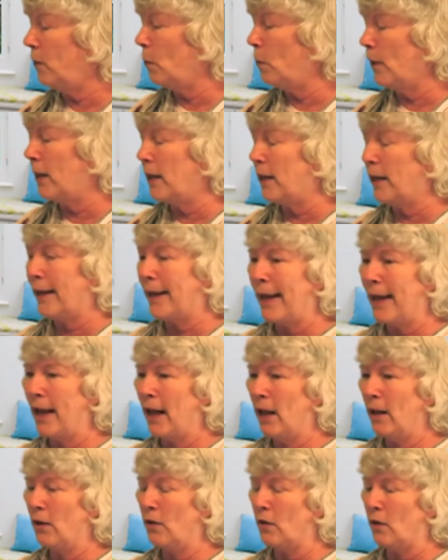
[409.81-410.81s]
get a
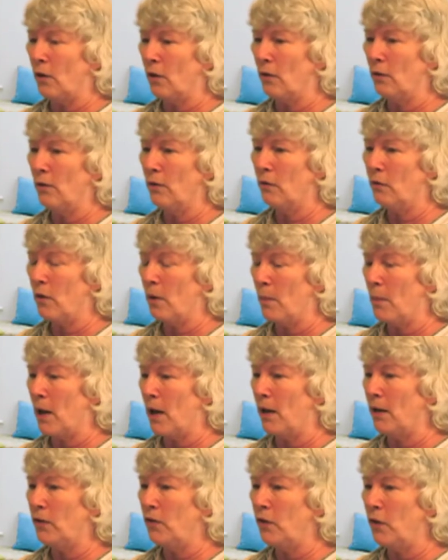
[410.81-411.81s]
calendar from
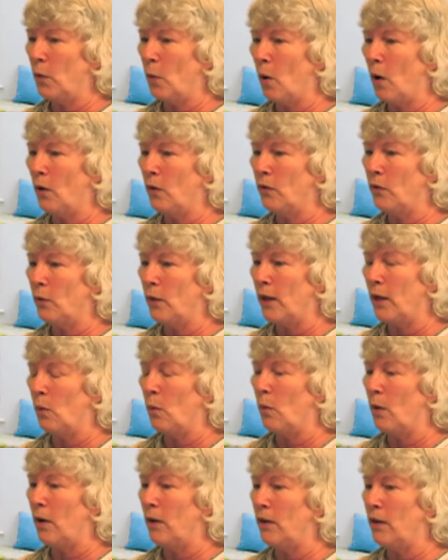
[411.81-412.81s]
us, you also get
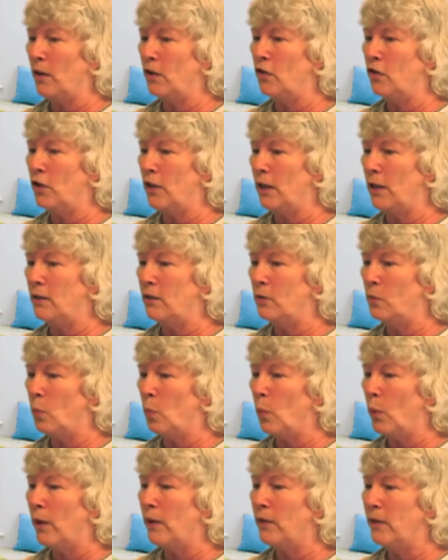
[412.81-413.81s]
one of these sheets
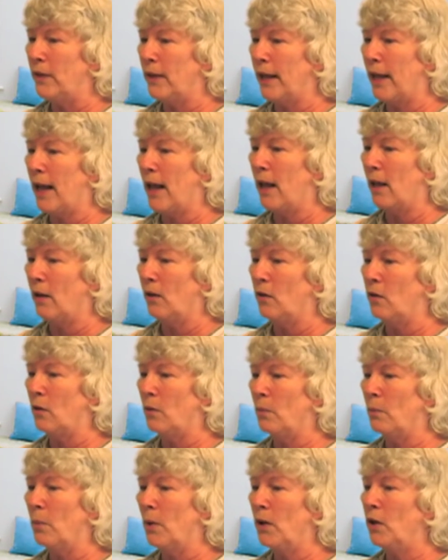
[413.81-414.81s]
with the calendar,
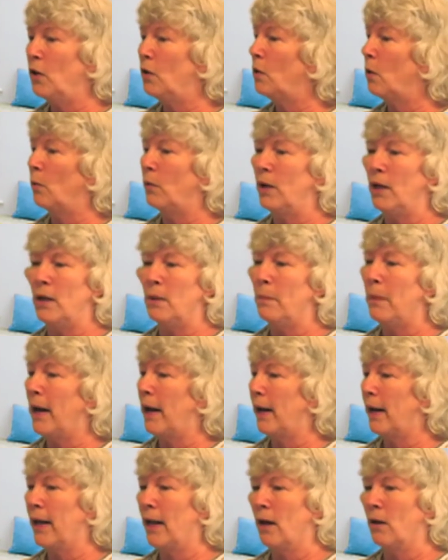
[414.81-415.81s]
but you don't need to buy
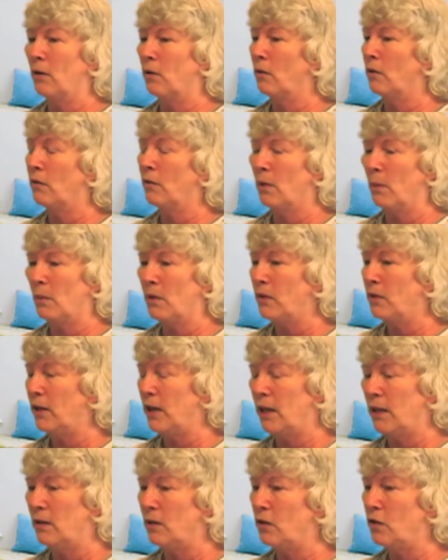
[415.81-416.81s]
a calendar from us to
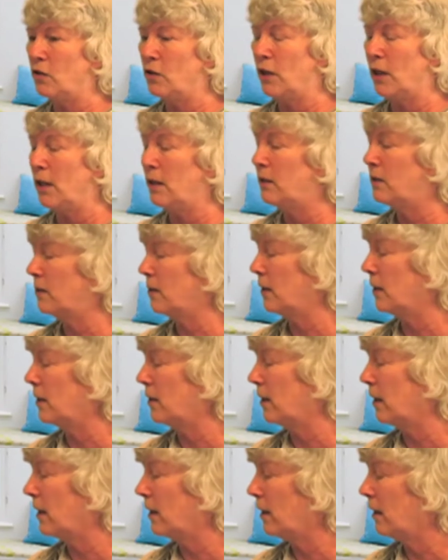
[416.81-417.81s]
get the sheets.
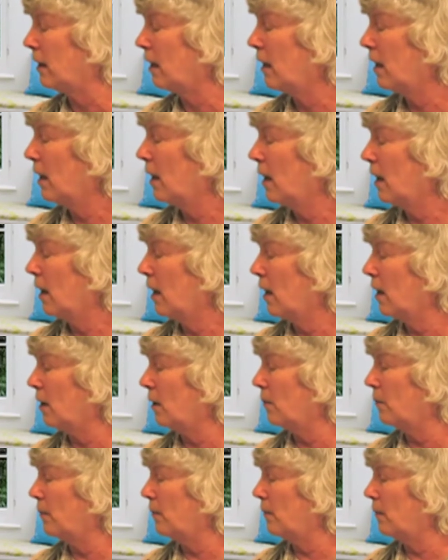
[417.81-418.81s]

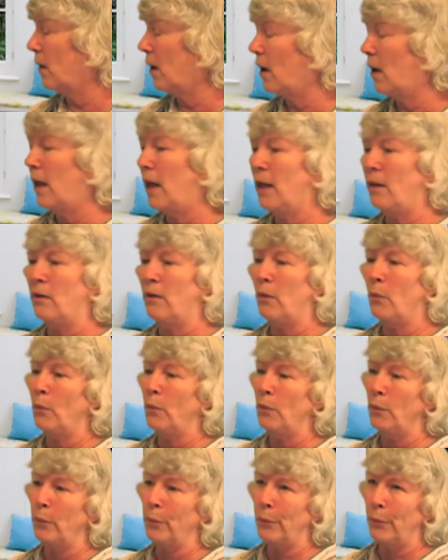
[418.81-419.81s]
And
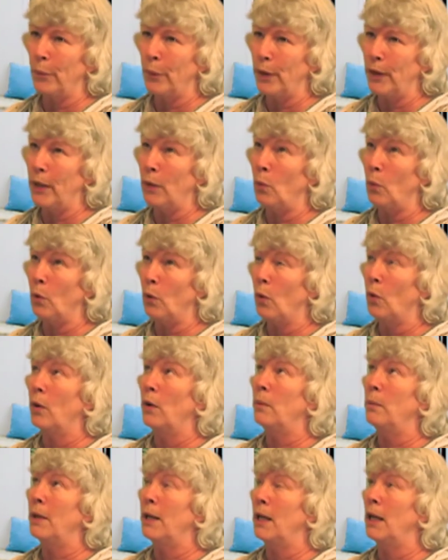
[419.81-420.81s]
we're going
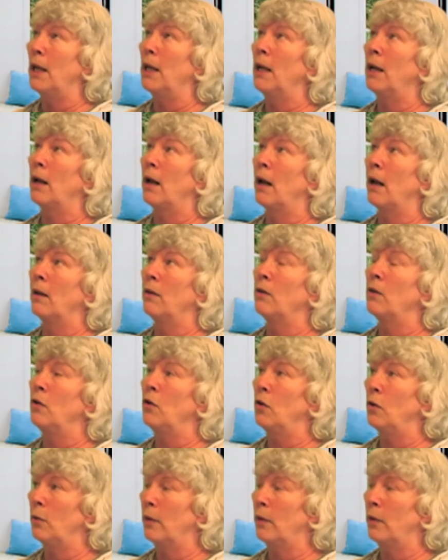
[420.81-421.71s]
to be getting the new